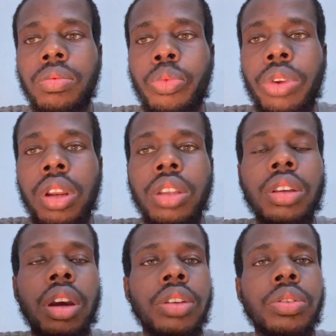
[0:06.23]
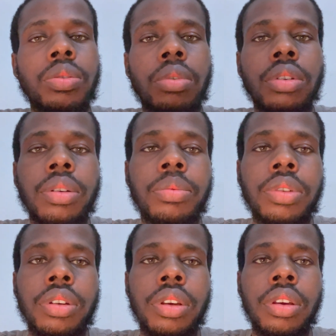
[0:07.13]
really tie to what I'm
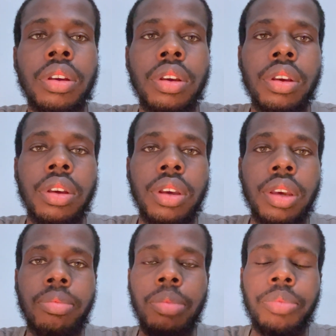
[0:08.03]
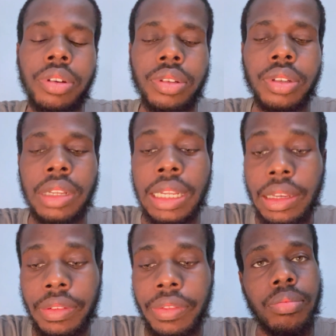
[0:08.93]
saying in my personal
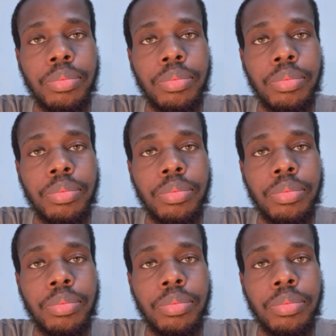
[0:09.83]
life.